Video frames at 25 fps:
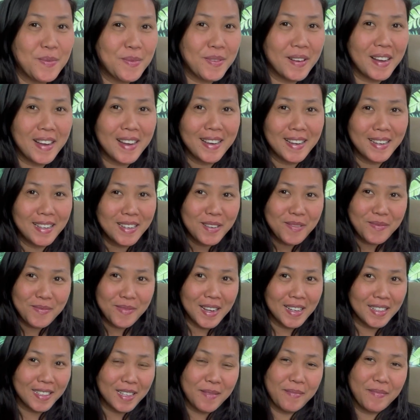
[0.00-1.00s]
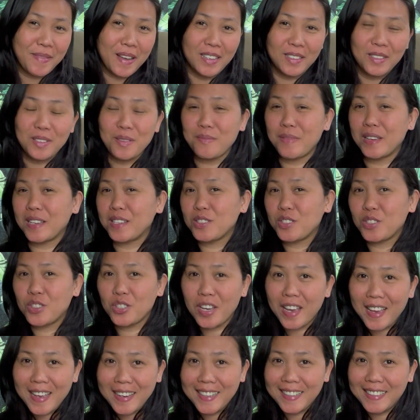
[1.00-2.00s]
everyone, welcome back to my
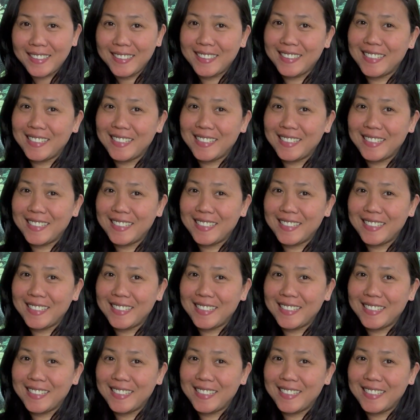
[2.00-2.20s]
channel.